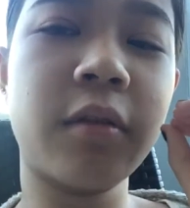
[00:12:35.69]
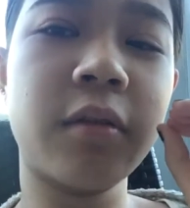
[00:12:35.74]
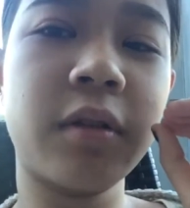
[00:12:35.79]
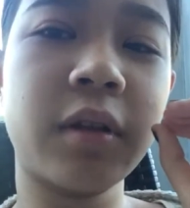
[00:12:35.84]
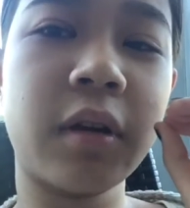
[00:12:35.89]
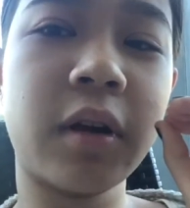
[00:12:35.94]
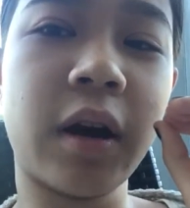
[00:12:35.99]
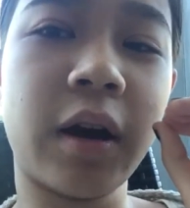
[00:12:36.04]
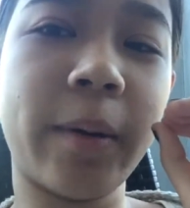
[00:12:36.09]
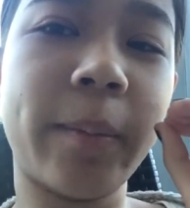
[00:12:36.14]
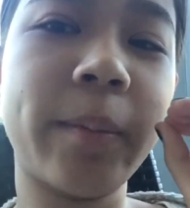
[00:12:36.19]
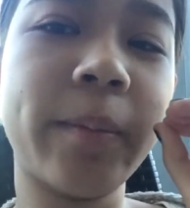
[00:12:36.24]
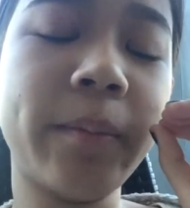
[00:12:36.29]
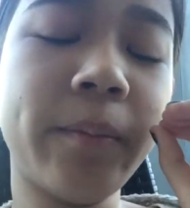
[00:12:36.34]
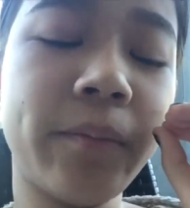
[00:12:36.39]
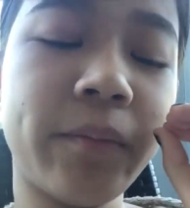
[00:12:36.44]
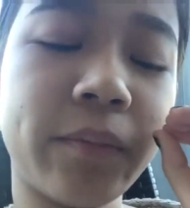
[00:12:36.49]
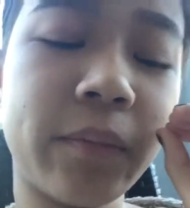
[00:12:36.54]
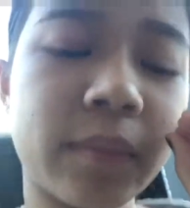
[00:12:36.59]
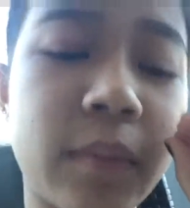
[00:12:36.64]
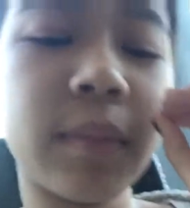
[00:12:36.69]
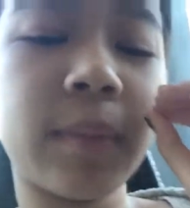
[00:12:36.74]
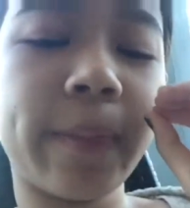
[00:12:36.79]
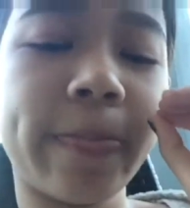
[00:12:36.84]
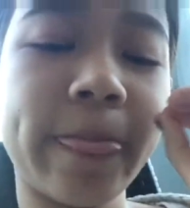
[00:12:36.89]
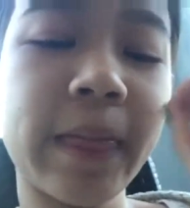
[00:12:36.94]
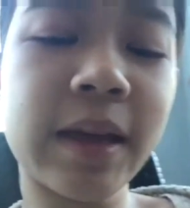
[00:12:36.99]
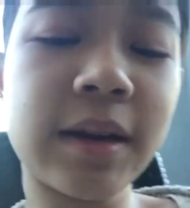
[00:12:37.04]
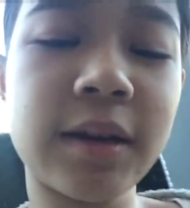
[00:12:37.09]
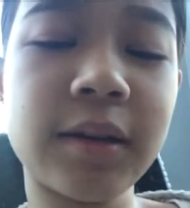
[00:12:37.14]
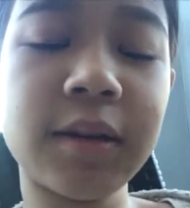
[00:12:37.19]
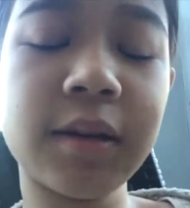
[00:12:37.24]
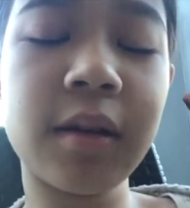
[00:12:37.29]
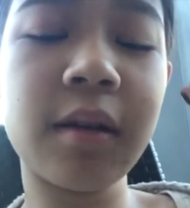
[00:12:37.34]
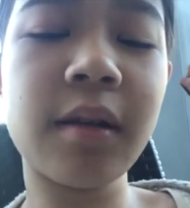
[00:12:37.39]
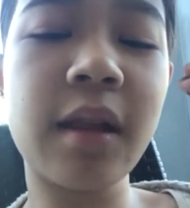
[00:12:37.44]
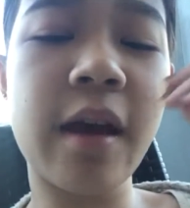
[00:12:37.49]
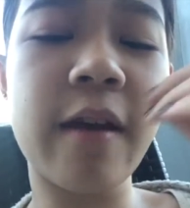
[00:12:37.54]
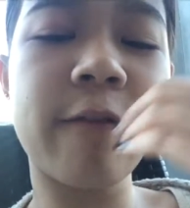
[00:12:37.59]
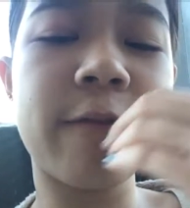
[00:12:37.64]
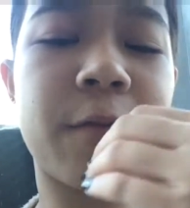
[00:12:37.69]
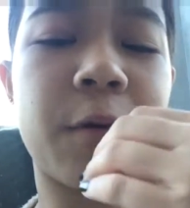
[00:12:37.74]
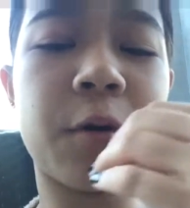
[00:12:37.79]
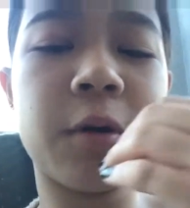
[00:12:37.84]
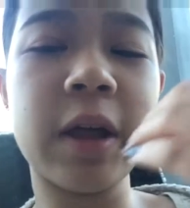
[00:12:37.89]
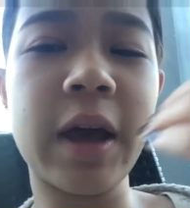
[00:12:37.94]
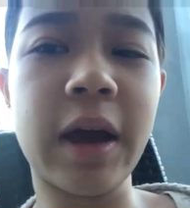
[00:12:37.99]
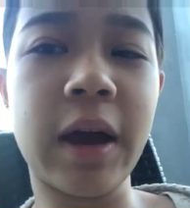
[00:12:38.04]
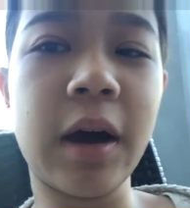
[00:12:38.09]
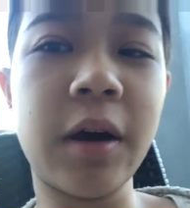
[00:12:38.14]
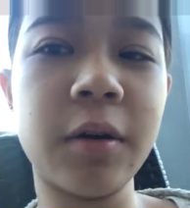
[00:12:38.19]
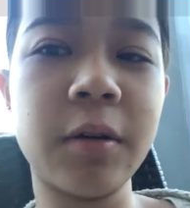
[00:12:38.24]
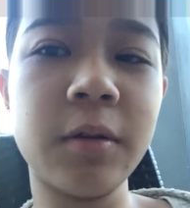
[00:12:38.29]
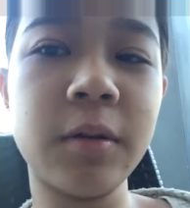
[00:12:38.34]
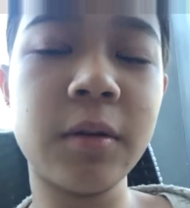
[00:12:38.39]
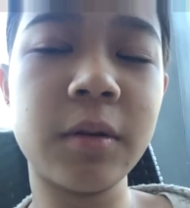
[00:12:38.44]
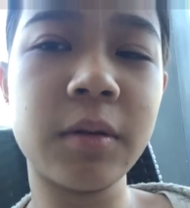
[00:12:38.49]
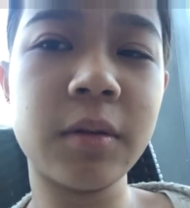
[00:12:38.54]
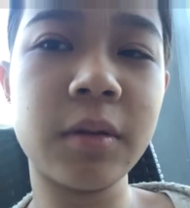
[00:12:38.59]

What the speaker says: of the gum. And it didn't like fall out